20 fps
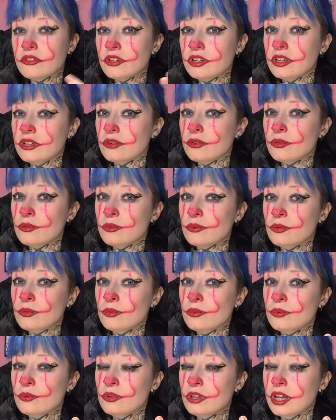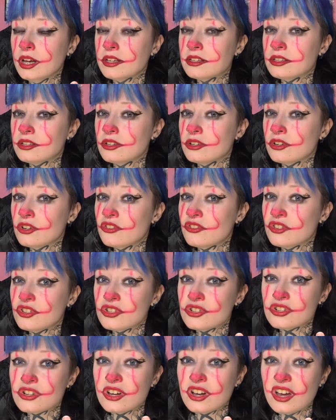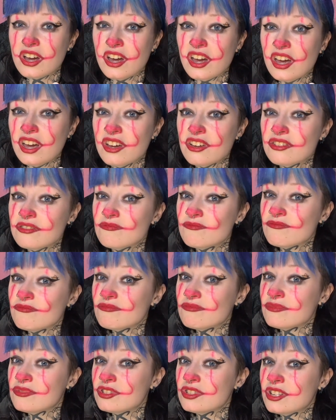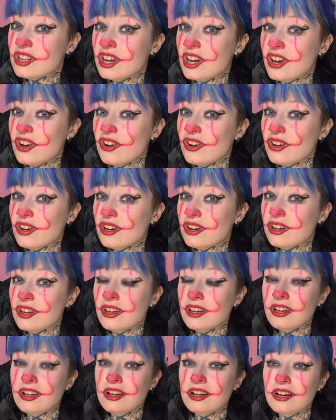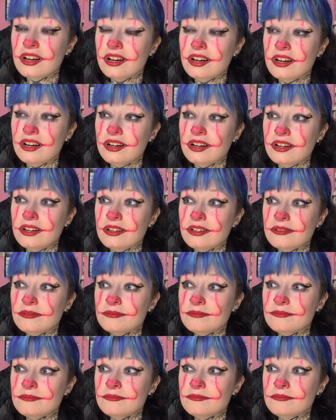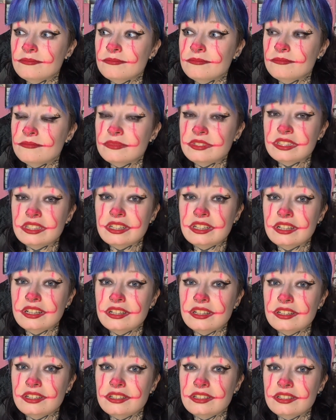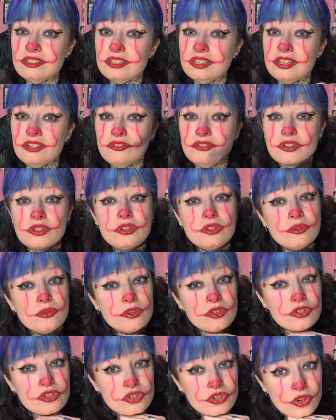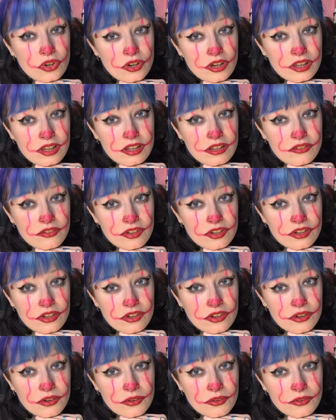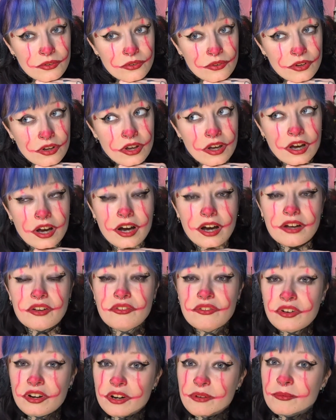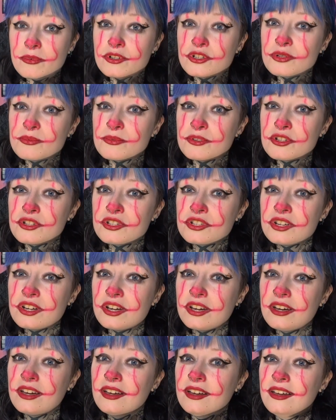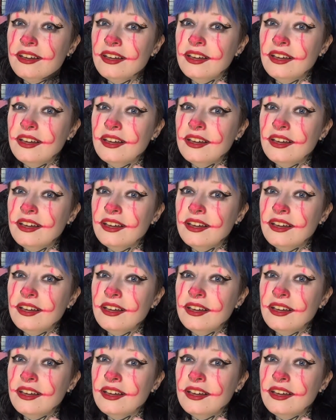you liked it enough to share it. And if you do enjoy these videos, I'd very much appreciate